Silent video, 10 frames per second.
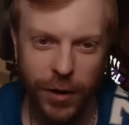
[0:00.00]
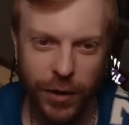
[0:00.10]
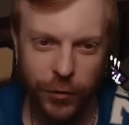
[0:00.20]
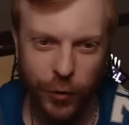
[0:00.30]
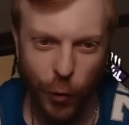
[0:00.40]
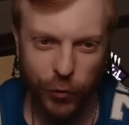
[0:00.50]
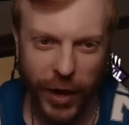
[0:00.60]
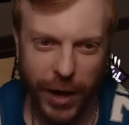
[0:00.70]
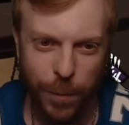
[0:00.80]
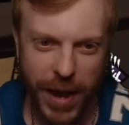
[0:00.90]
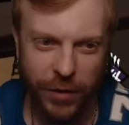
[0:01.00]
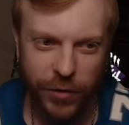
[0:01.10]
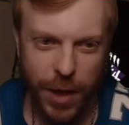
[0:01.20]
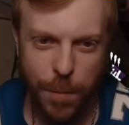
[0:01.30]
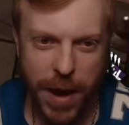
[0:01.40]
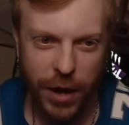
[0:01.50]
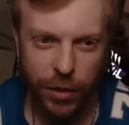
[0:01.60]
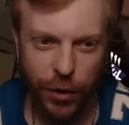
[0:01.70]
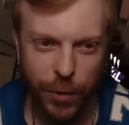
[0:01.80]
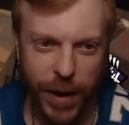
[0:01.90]
stole second base, made it
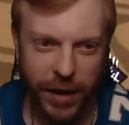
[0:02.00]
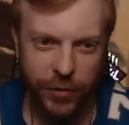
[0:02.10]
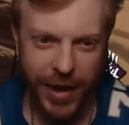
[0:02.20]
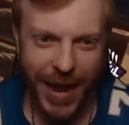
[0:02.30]
third base,